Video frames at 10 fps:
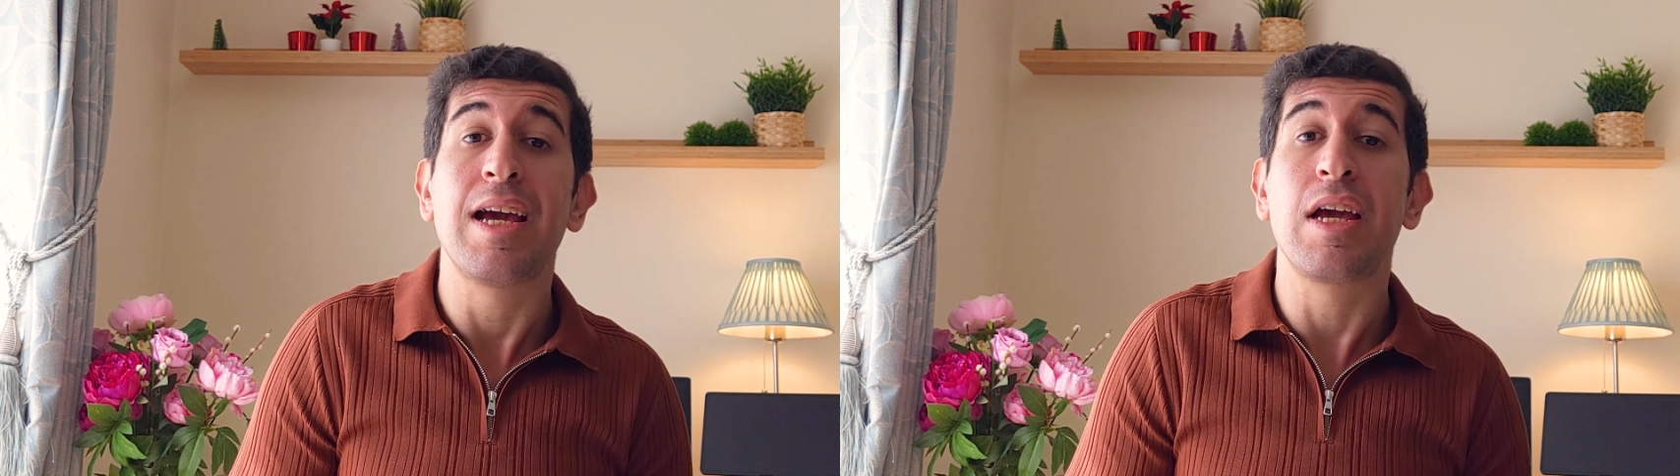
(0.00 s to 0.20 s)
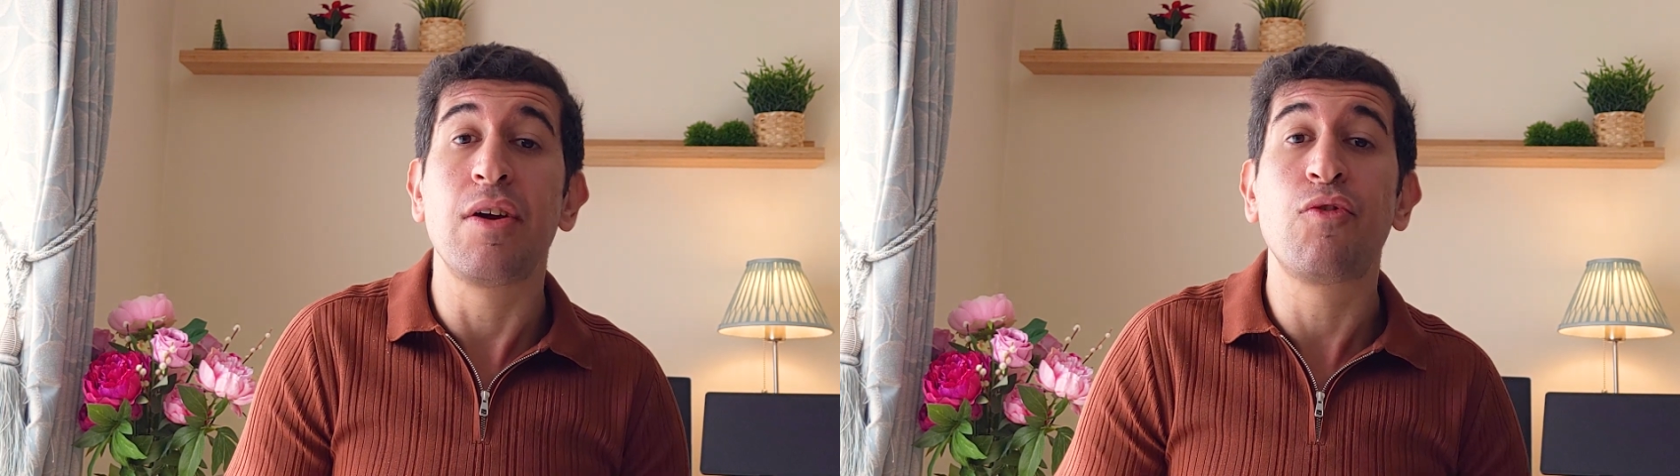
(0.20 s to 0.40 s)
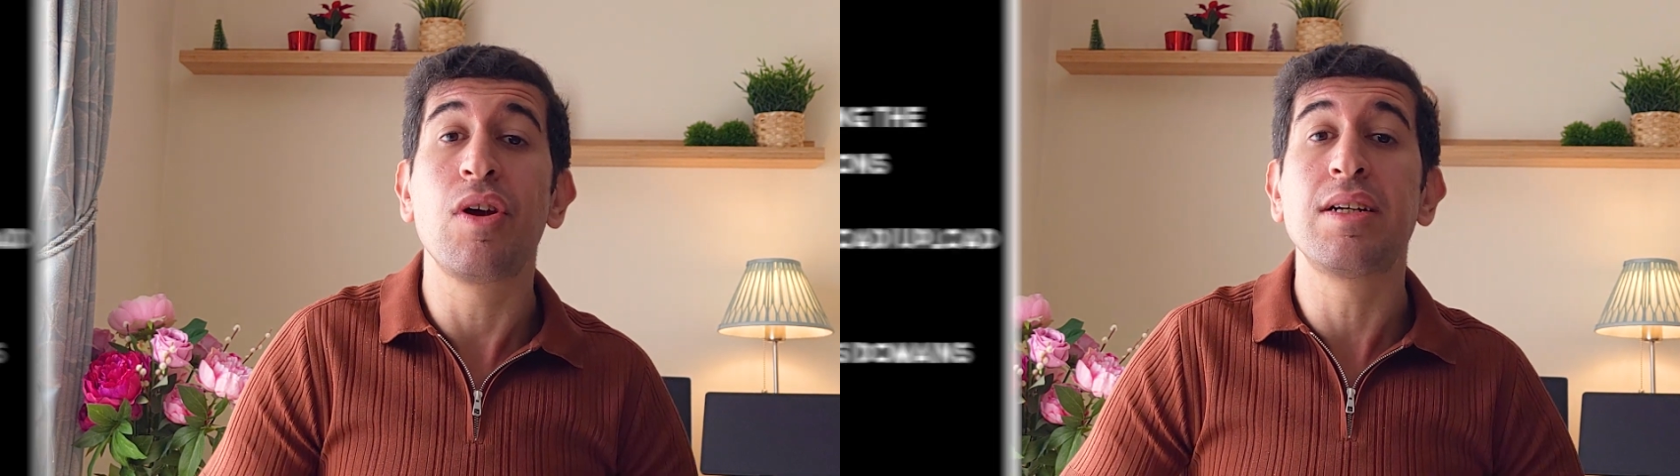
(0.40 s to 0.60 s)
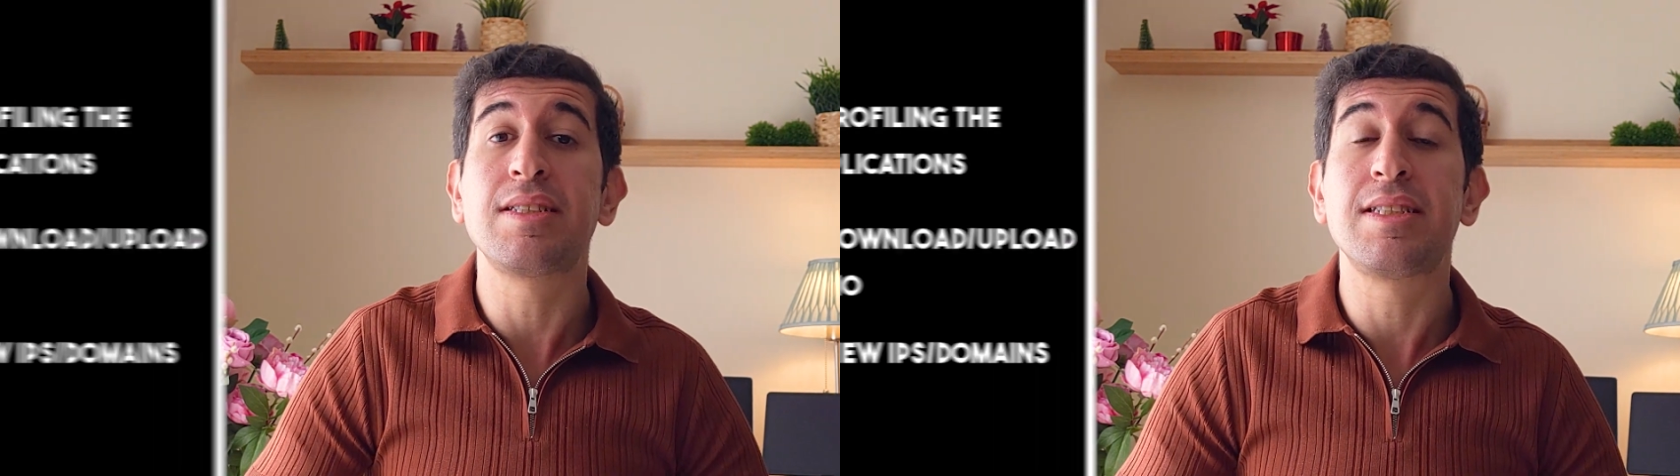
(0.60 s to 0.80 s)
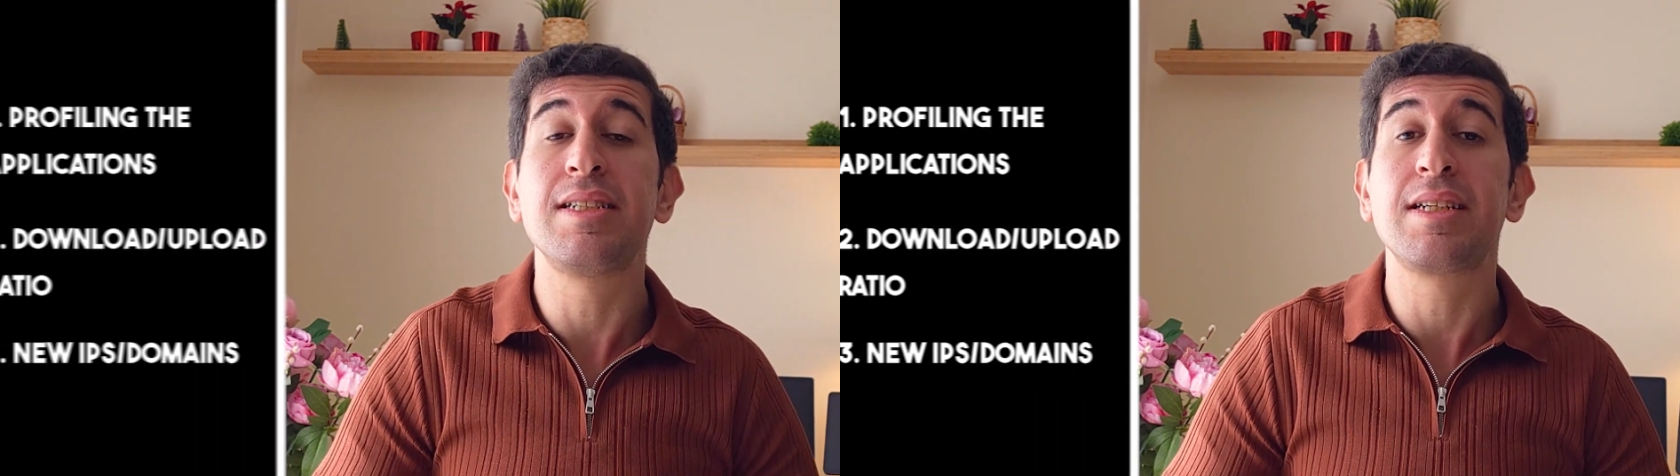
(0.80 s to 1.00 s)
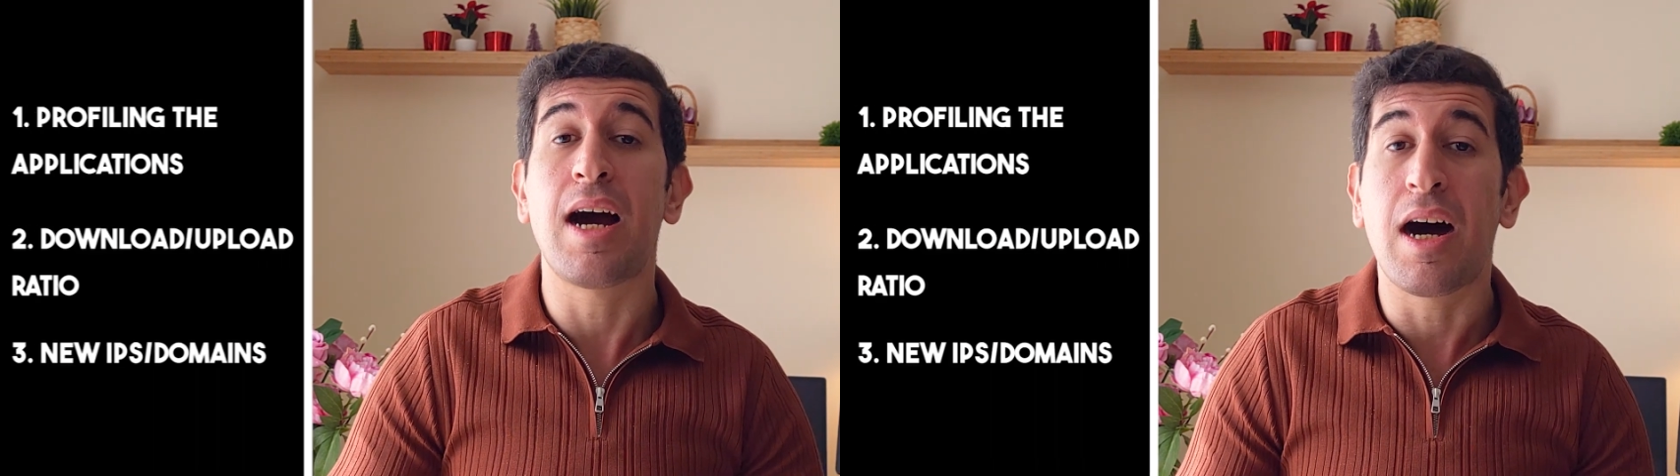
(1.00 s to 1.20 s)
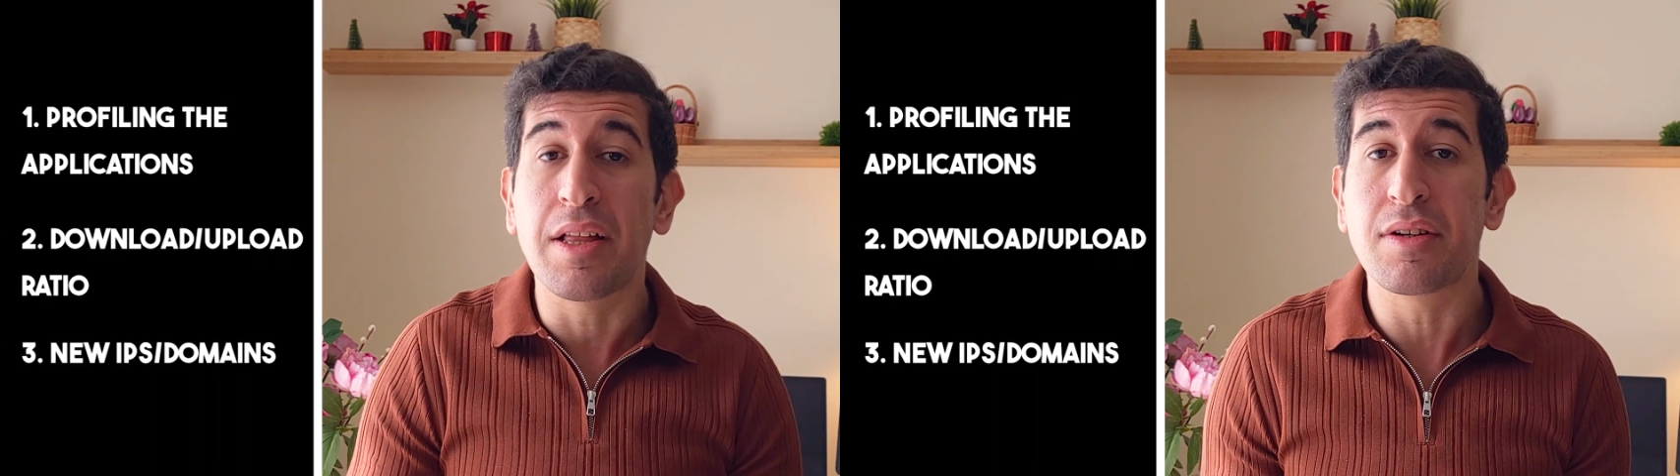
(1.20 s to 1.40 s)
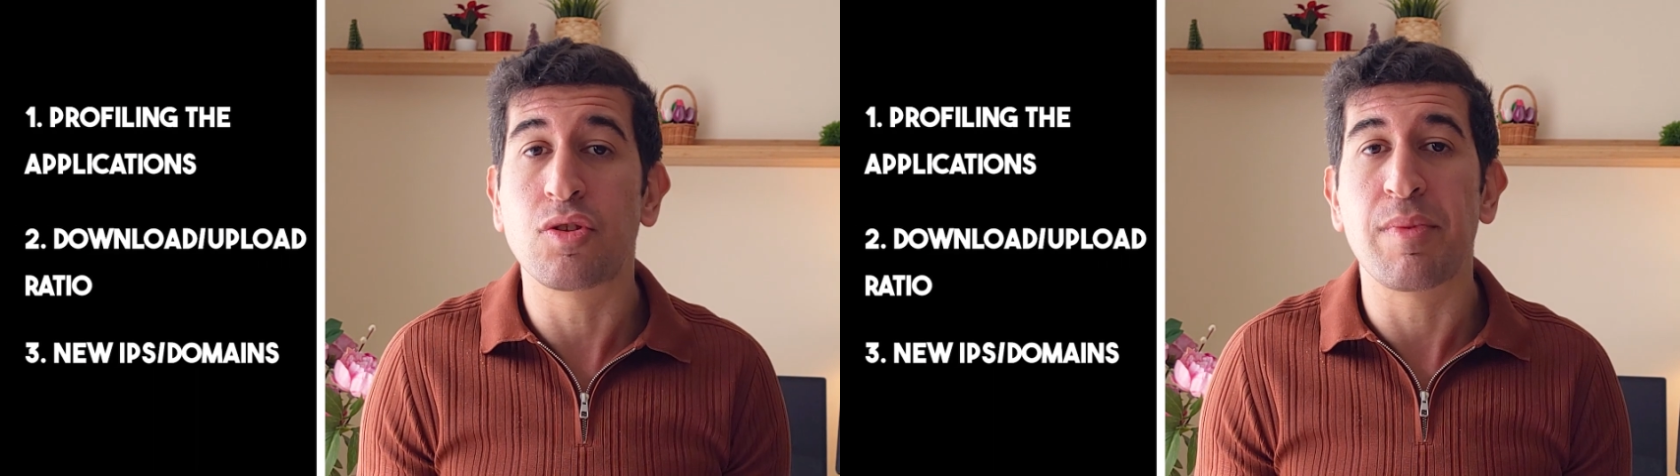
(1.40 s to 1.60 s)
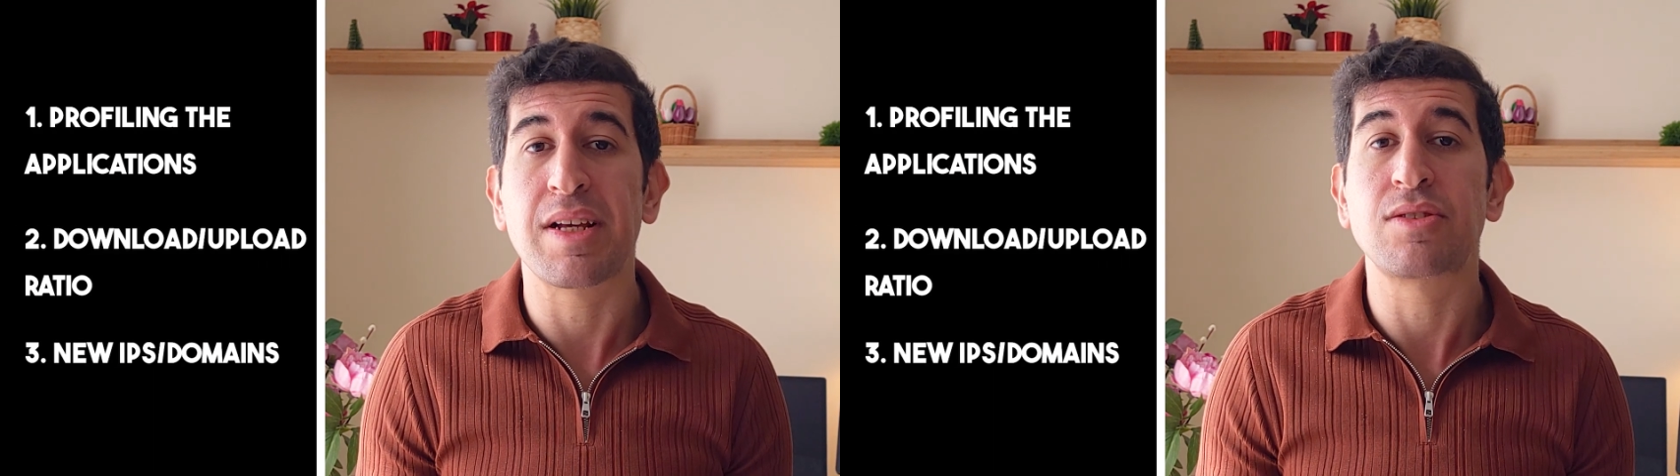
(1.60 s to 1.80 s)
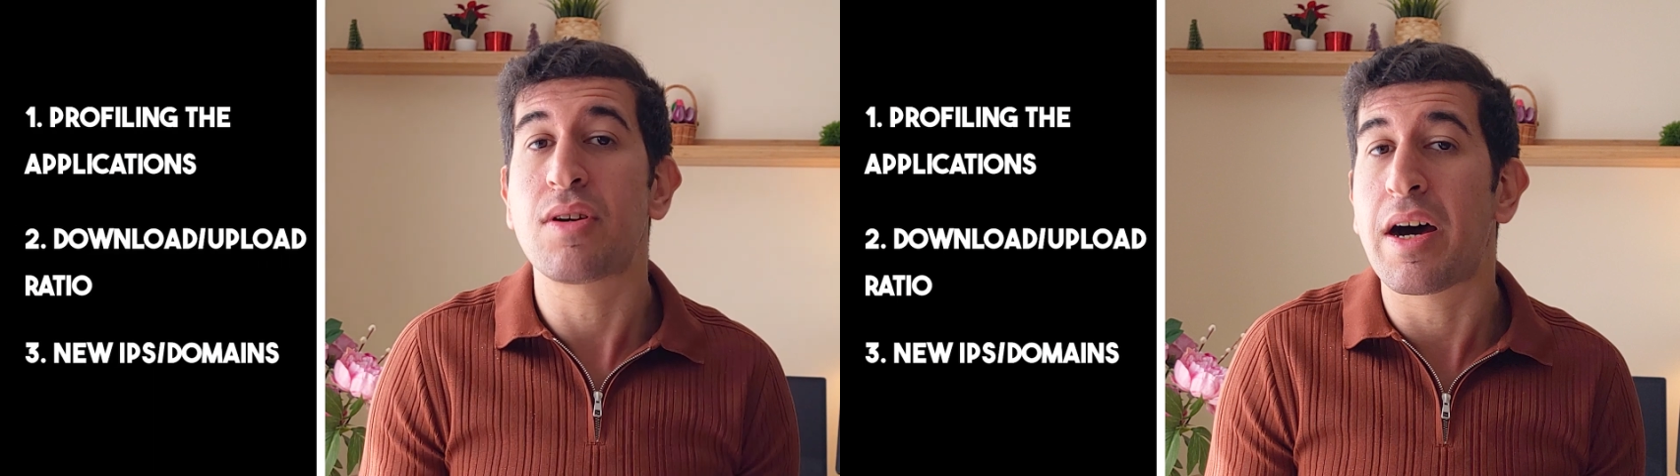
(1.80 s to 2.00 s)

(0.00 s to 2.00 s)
if we are seeing other domains or